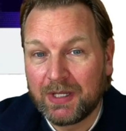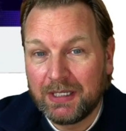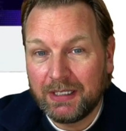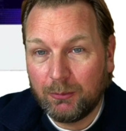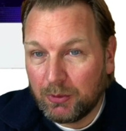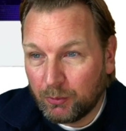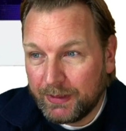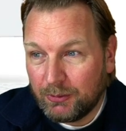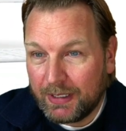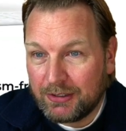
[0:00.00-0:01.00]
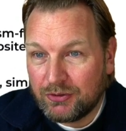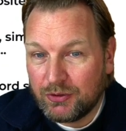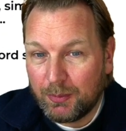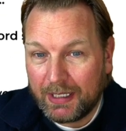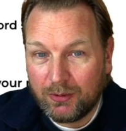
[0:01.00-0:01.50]
It will redirect you
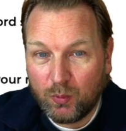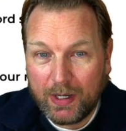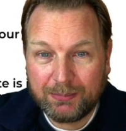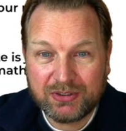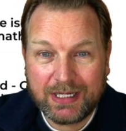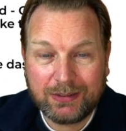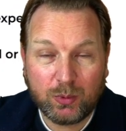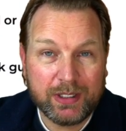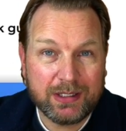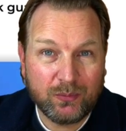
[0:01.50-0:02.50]
to my website where you can